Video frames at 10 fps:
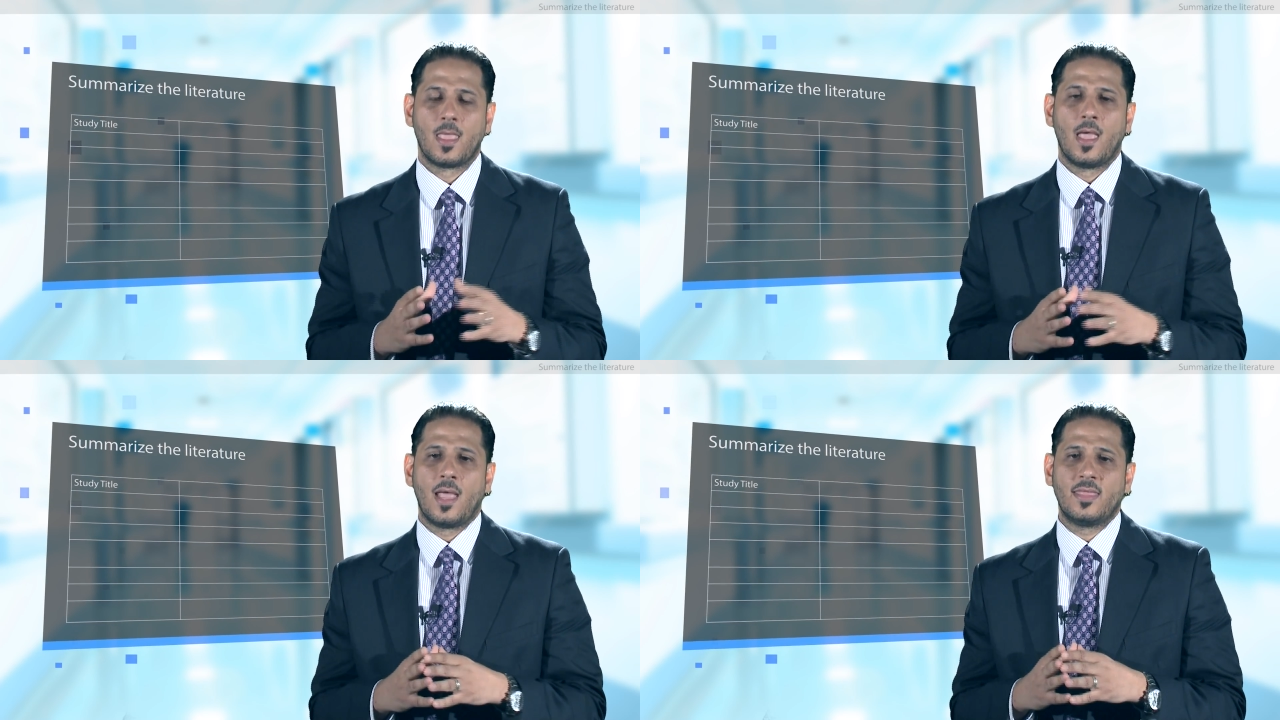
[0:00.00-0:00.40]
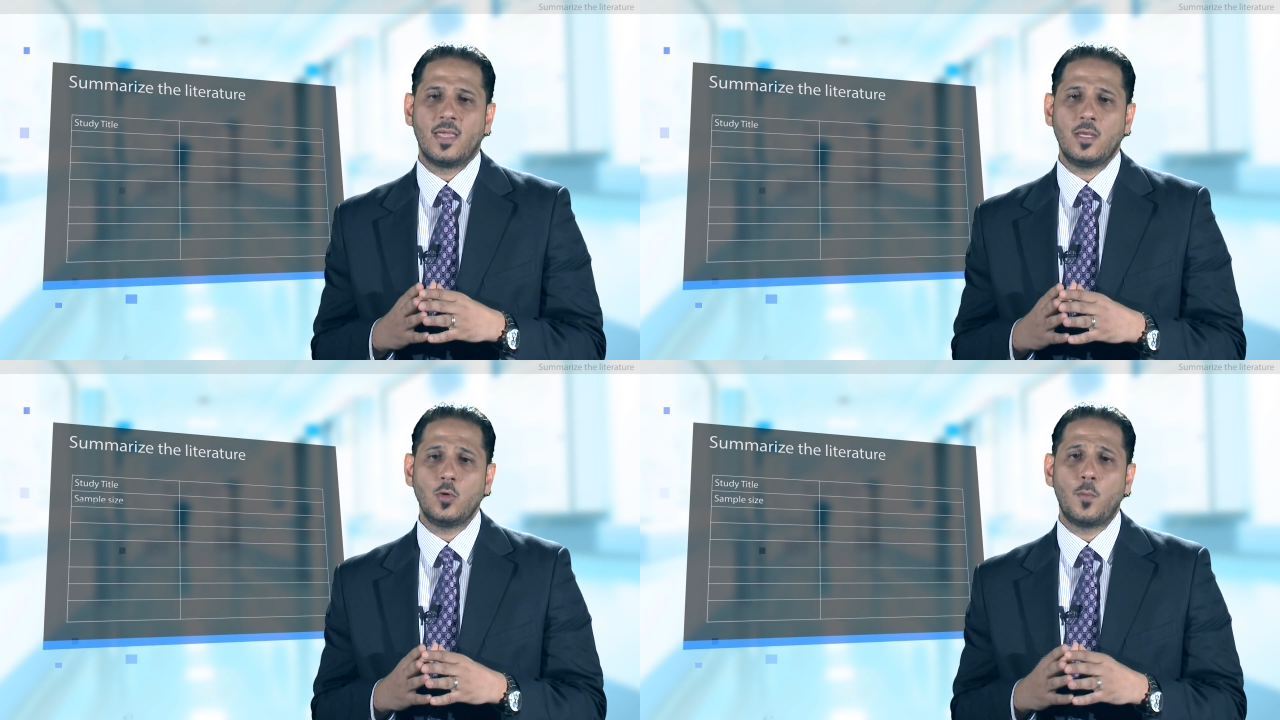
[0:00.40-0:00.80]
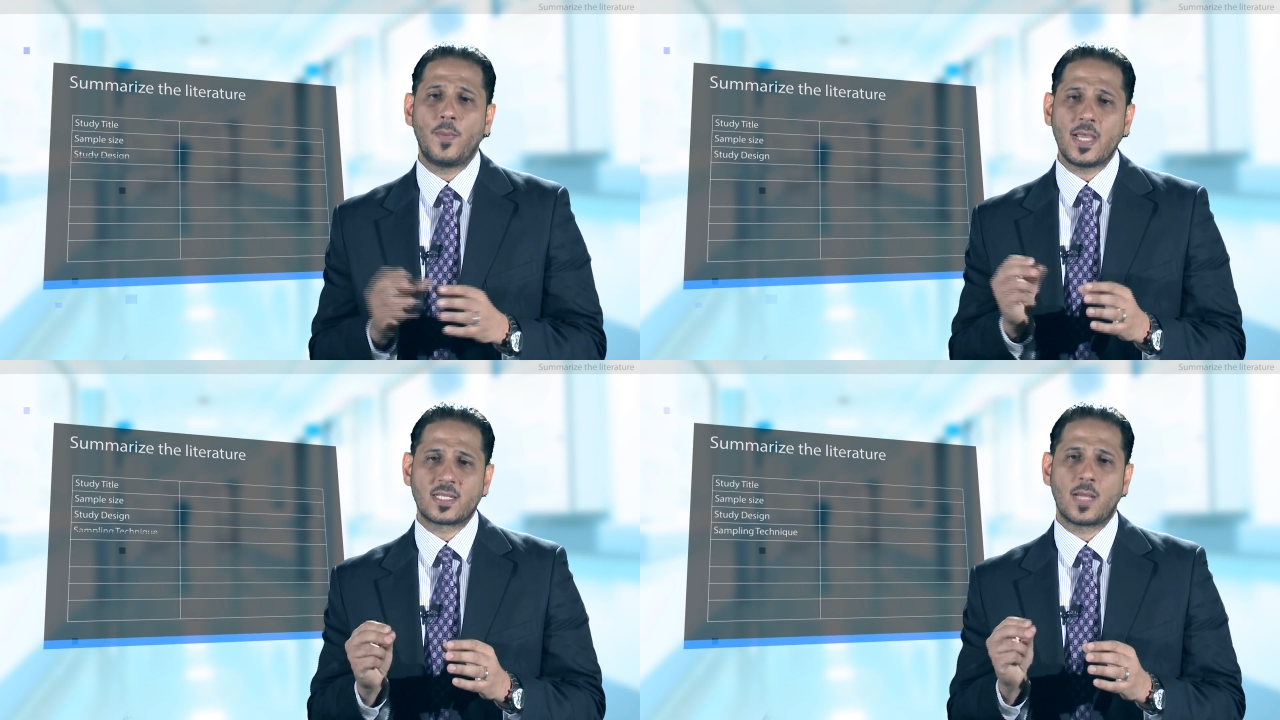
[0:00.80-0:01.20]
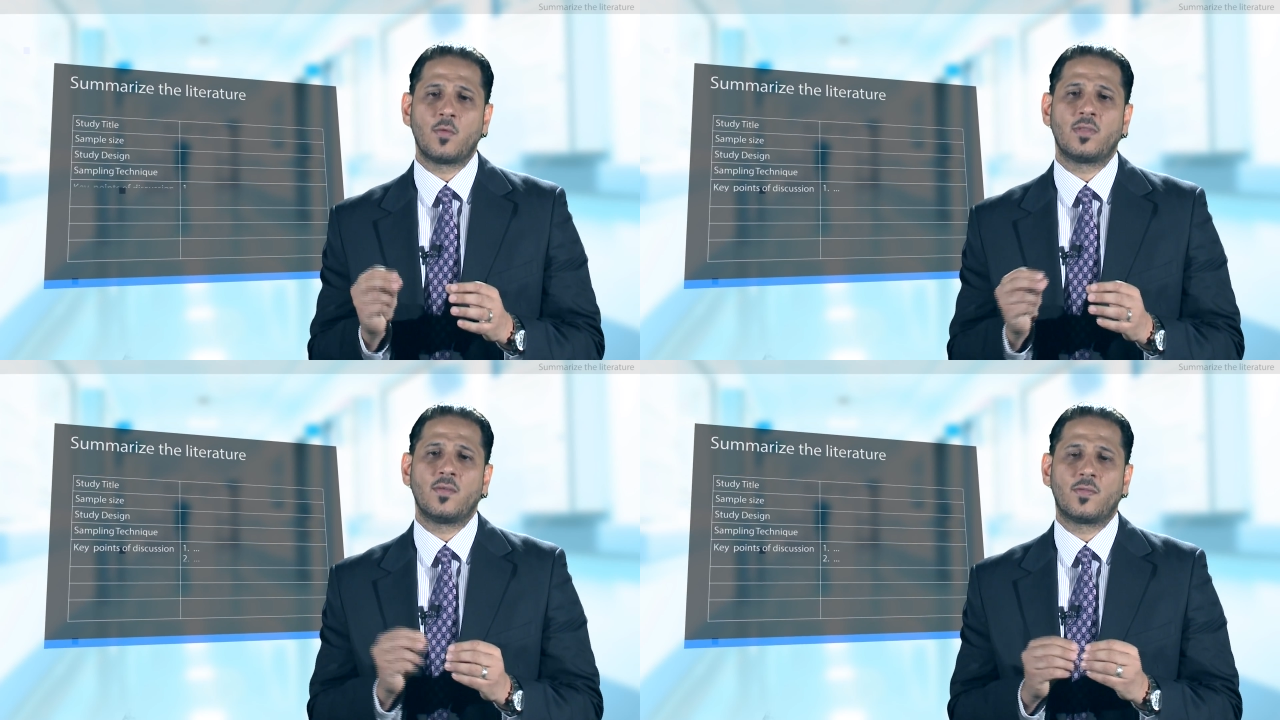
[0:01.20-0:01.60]
and then you pick some
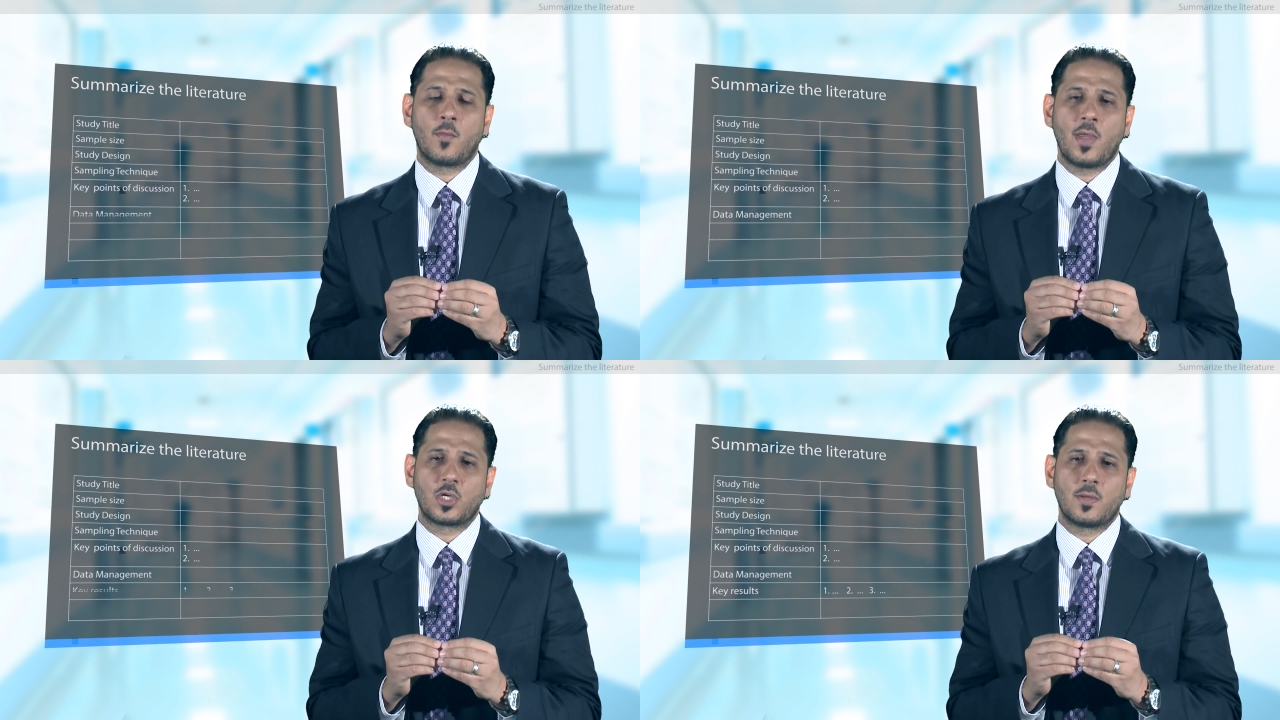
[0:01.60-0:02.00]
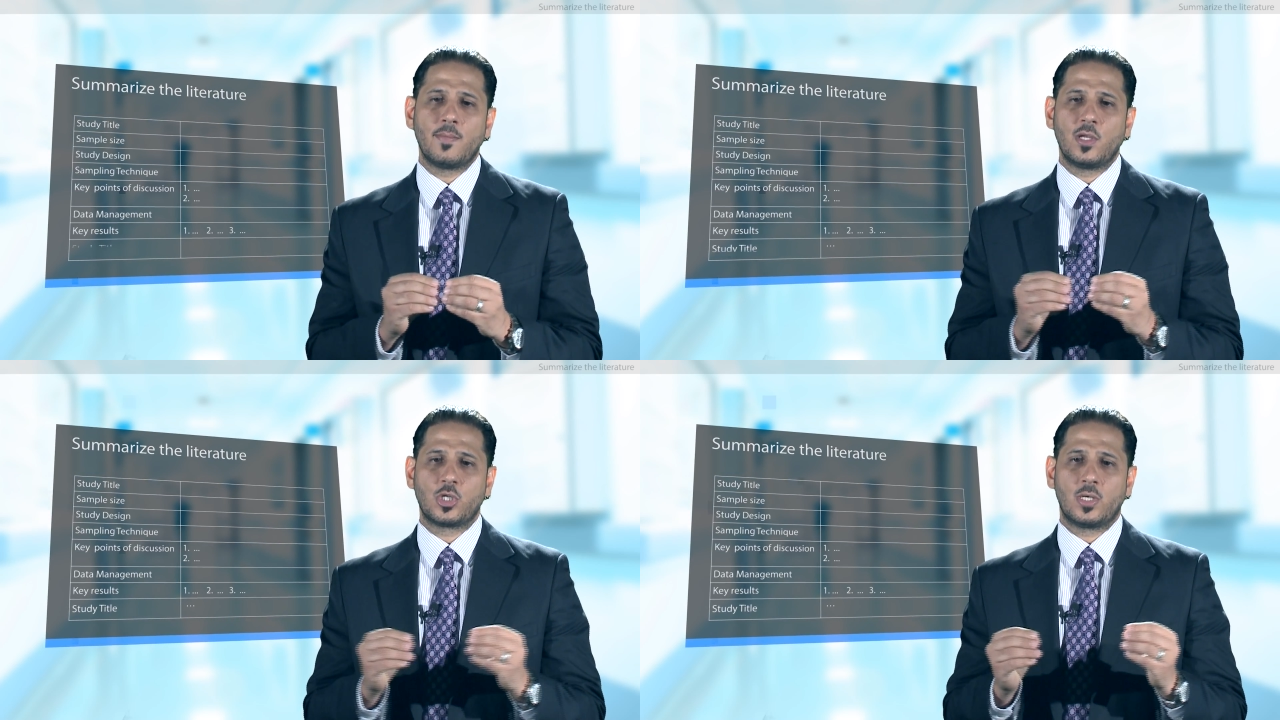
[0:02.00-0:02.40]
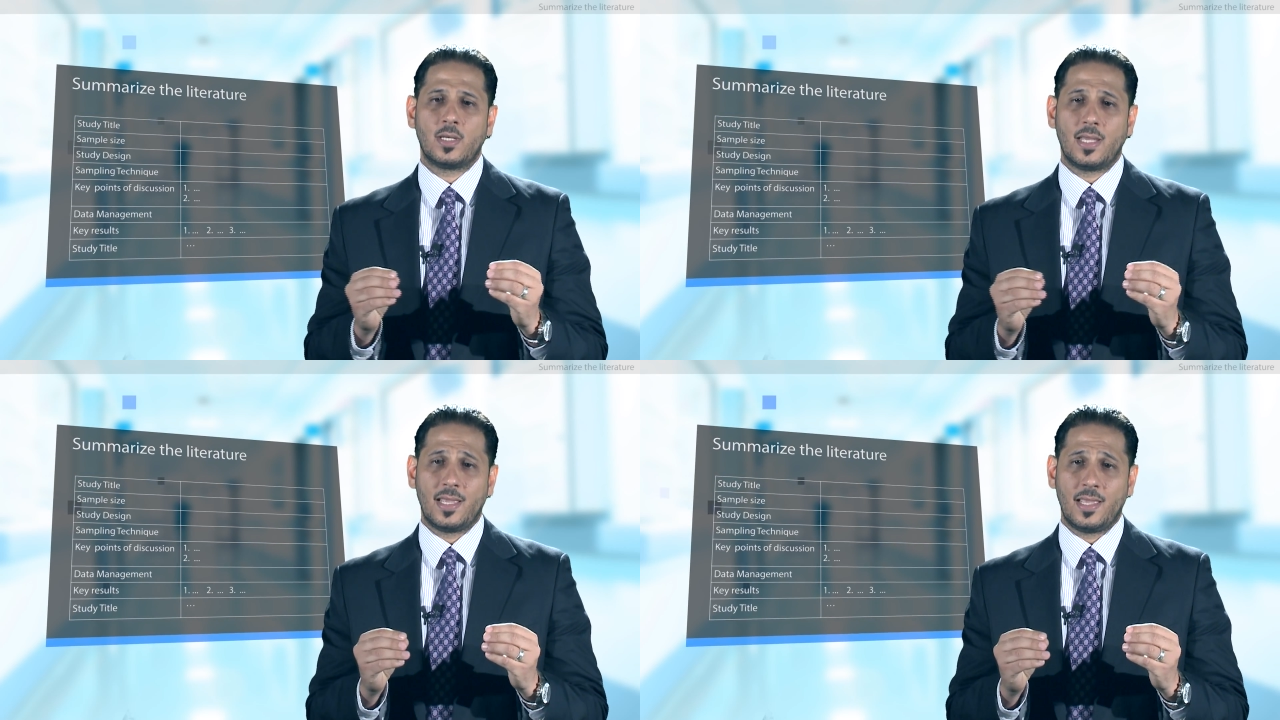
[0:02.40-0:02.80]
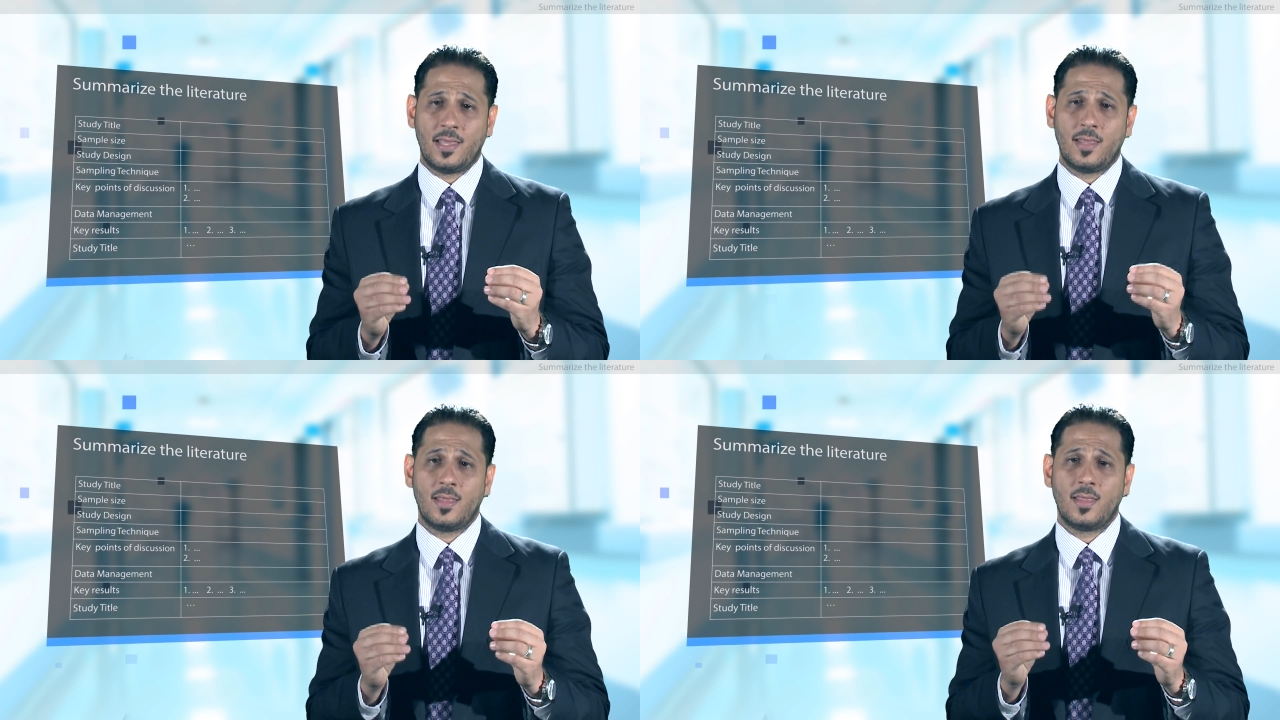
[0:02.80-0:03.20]
of the information mentioned
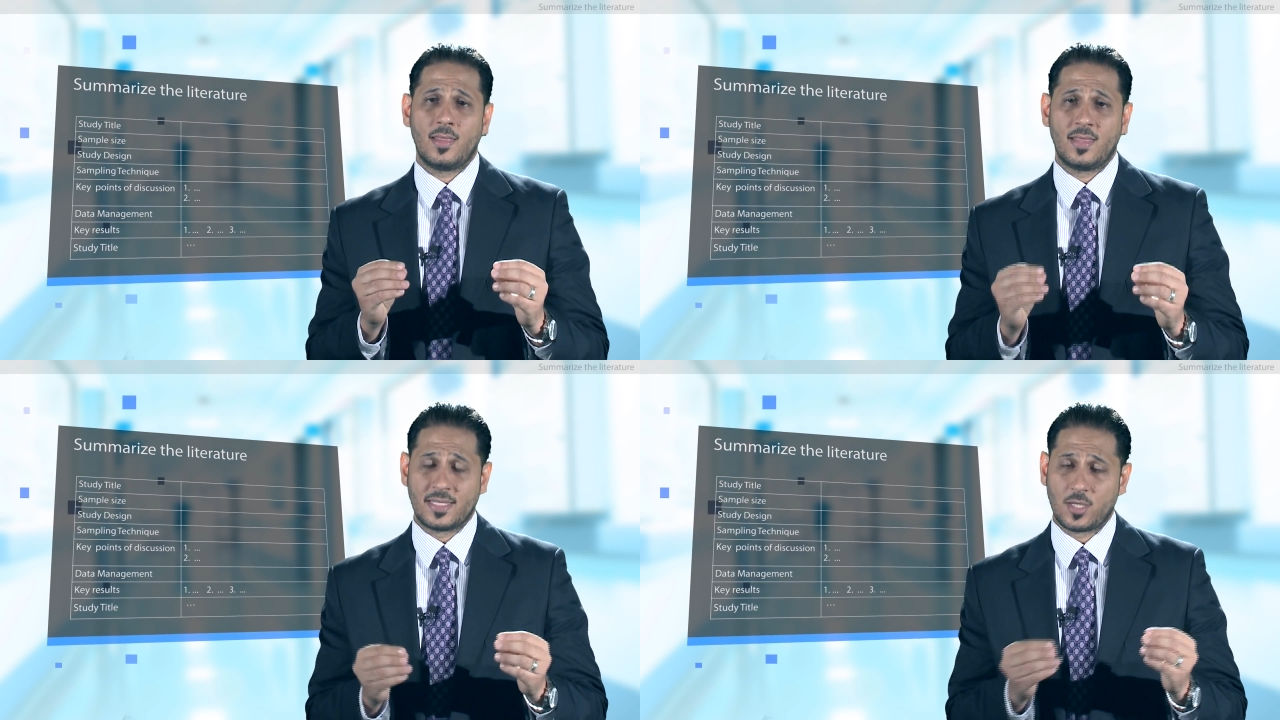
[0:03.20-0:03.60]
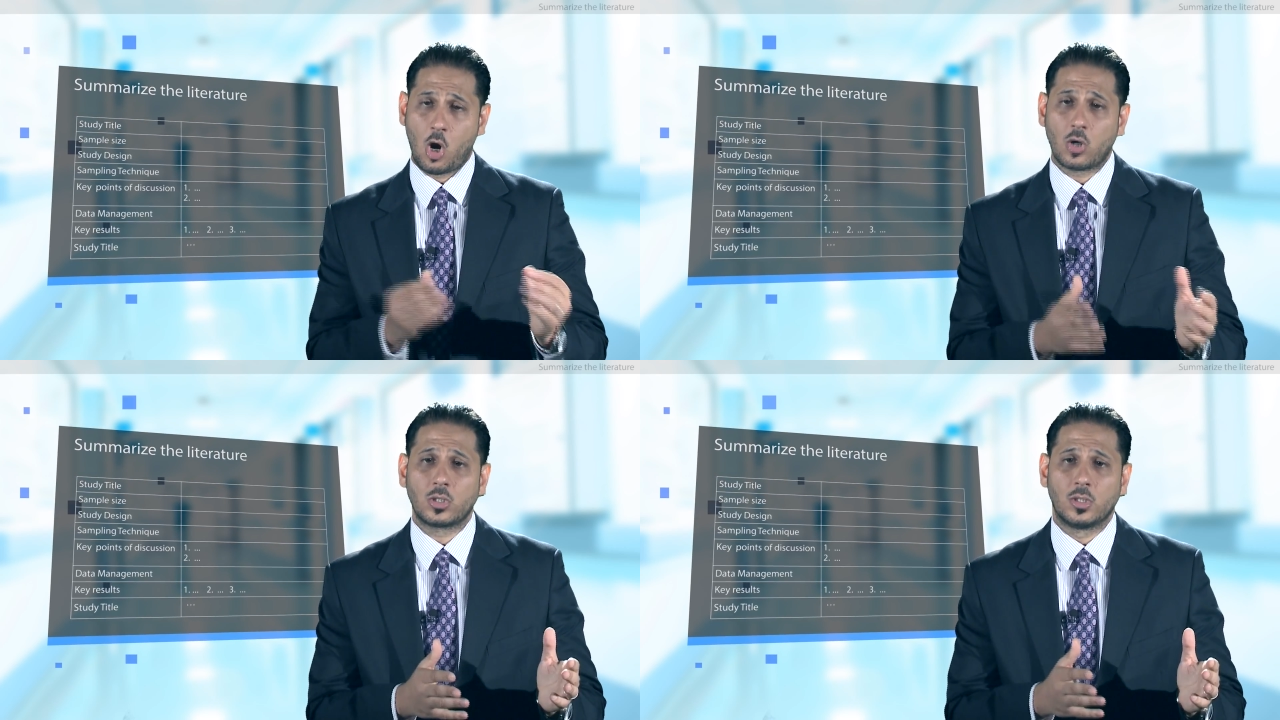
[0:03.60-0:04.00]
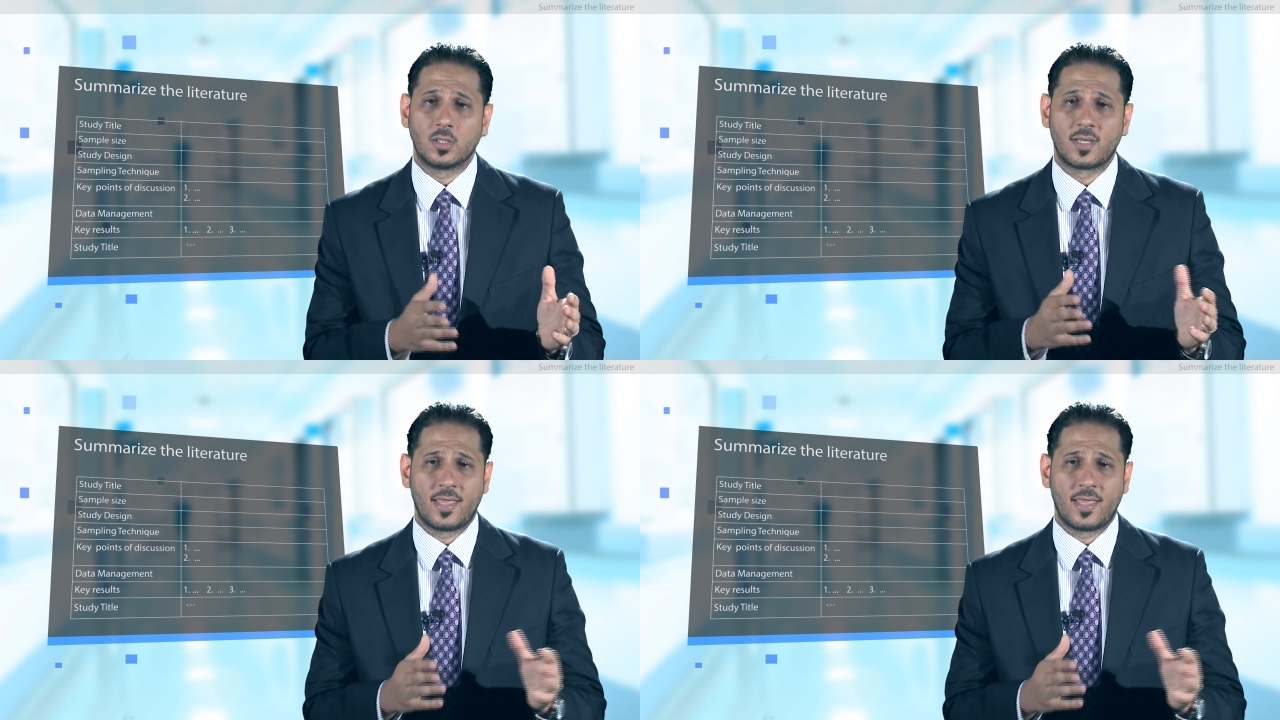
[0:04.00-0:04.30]
in this article.